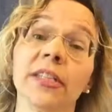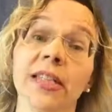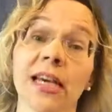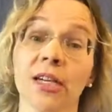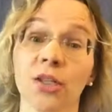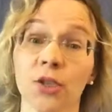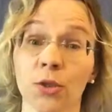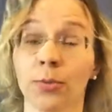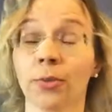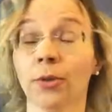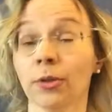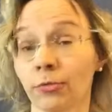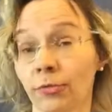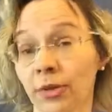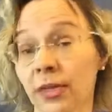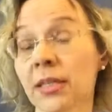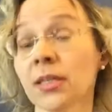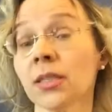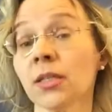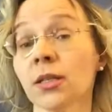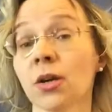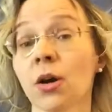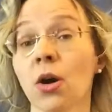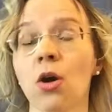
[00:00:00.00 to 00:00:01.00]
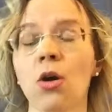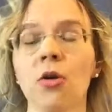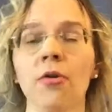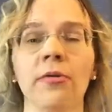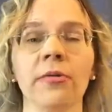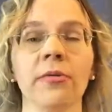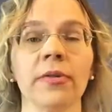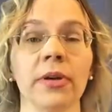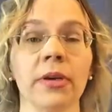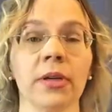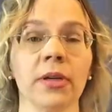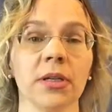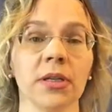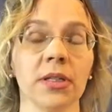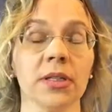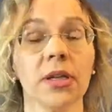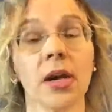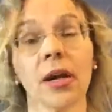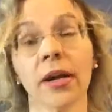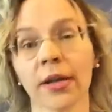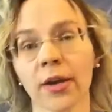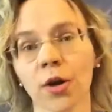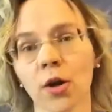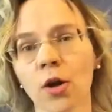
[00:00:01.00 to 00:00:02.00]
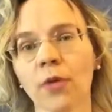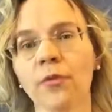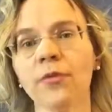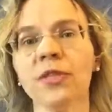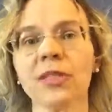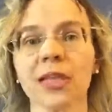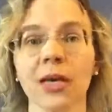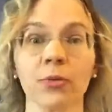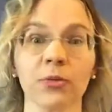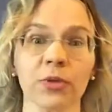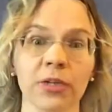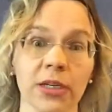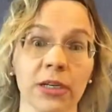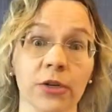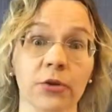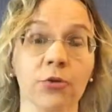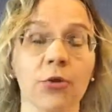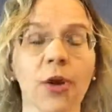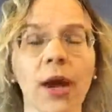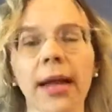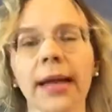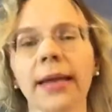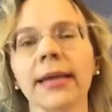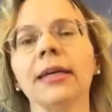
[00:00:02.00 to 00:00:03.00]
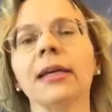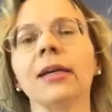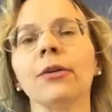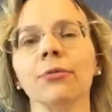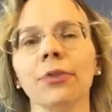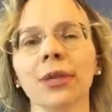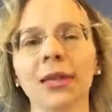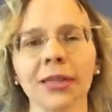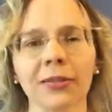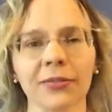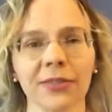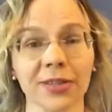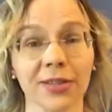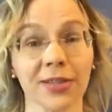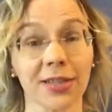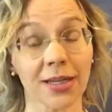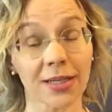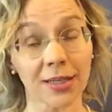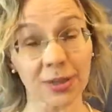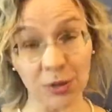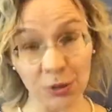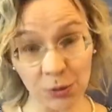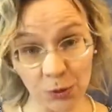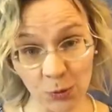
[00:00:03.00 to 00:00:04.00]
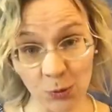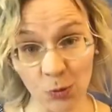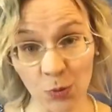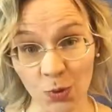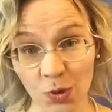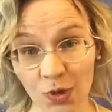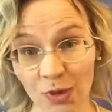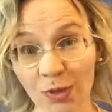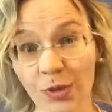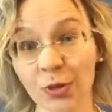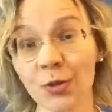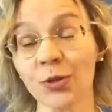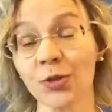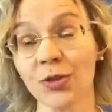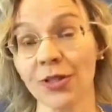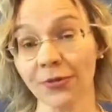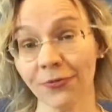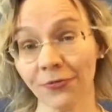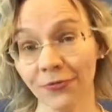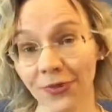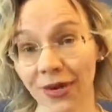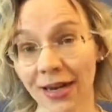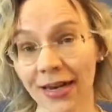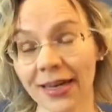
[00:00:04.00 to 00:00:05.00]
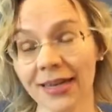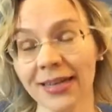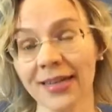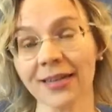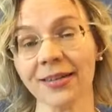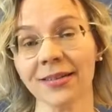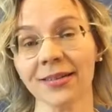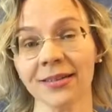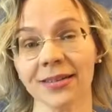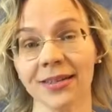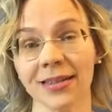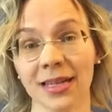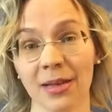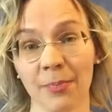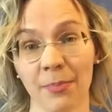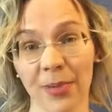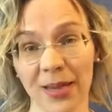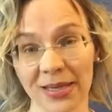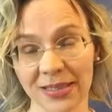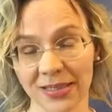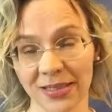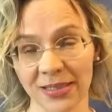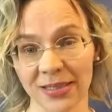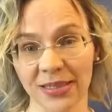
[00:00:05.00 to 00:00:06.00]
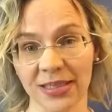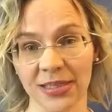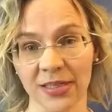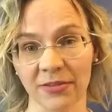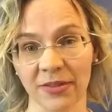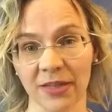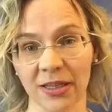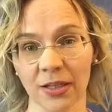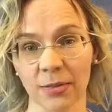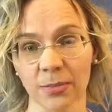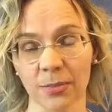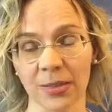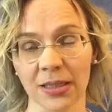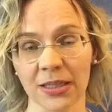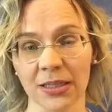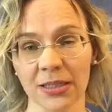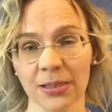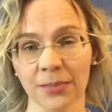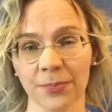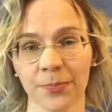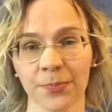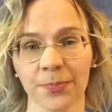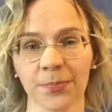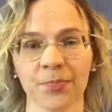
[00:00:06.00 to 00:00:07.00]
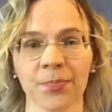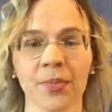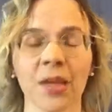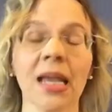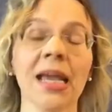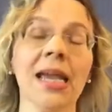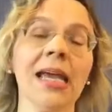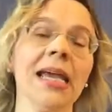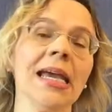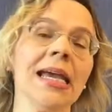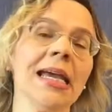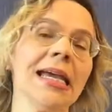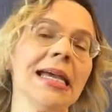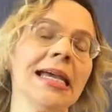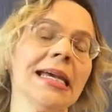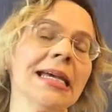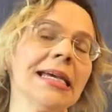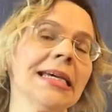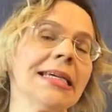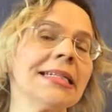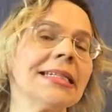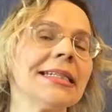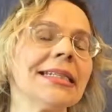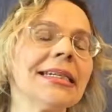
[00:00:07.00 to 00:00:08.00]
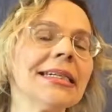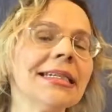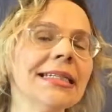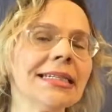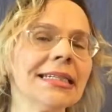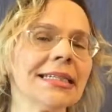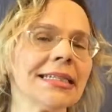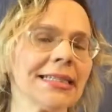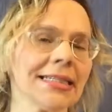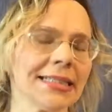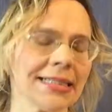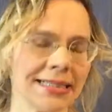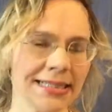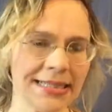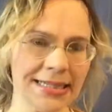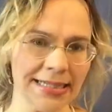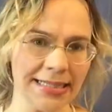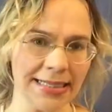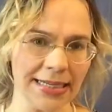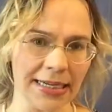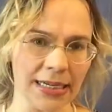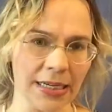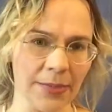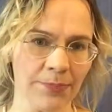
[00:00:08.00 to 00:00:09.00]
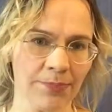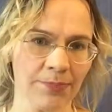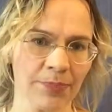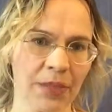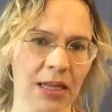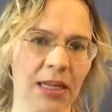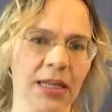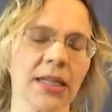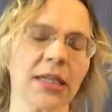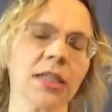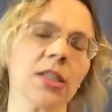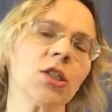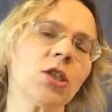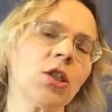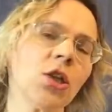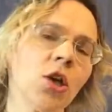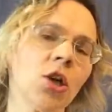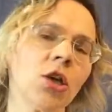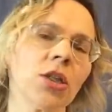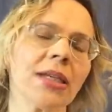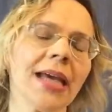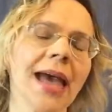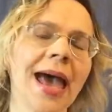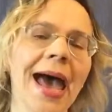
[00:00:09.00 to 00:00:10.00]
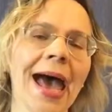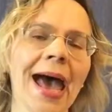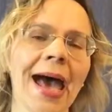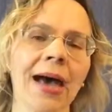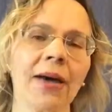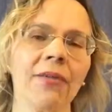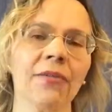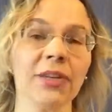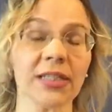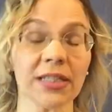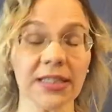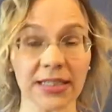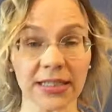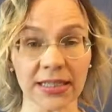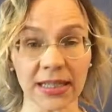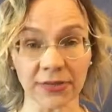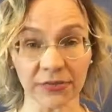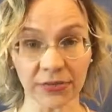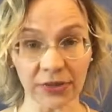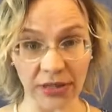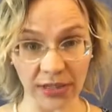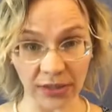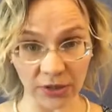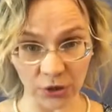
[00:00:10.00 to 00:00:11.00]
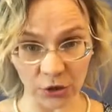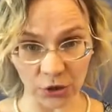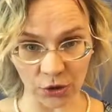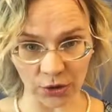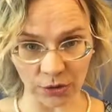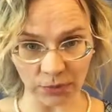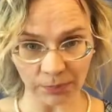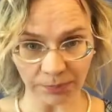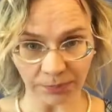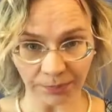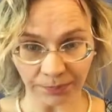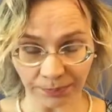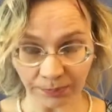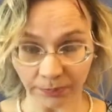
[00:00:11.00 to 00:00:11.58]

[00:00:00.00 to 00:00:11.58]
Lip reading: tangible risk of starting off sounding dry and irrelevant, I do want to define capacity development. Since SIDA does not have a definition